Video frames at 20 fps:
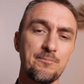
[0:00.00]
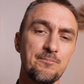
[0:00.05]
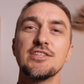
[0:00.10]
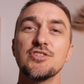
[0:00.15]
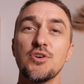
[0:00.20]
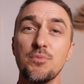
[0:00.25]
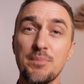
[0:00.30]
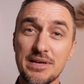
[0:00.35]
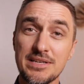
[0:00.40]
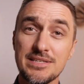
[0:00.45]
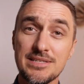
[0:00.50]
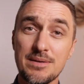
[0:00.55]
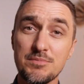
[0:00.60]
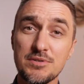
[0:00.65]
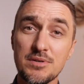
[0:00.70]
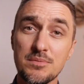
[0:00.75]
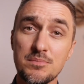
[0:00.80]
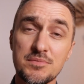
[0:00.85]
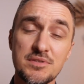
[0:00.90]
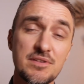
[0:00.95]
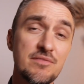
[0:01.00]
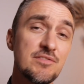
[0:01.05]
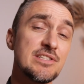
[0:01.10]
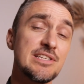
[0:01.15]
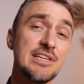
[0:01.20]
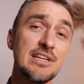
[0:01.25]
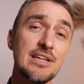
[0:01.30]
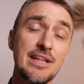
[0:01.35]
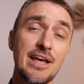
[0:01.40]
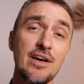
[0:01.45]
And so big symptoms of
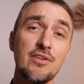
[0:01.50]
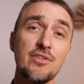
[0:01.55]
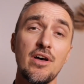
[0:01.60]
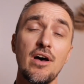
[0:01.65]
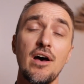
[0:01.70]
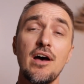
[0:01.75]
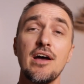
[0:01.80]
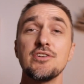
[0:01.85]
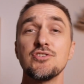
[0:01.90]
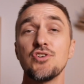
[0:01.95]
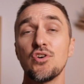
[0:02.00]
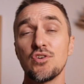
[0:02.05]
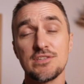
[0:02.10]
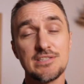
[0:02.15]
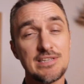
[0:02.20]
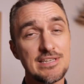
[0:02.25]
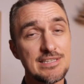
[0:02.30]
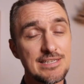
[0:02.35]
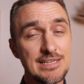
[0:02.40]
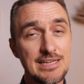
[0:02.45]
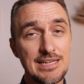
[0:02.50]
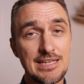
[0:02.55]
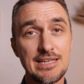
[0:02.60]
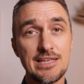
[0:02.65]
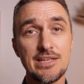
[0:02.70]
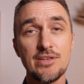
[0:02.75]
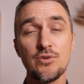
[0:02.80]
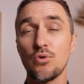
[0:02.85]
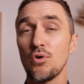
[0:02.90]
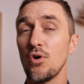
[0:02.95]
acetaldehyde toxicity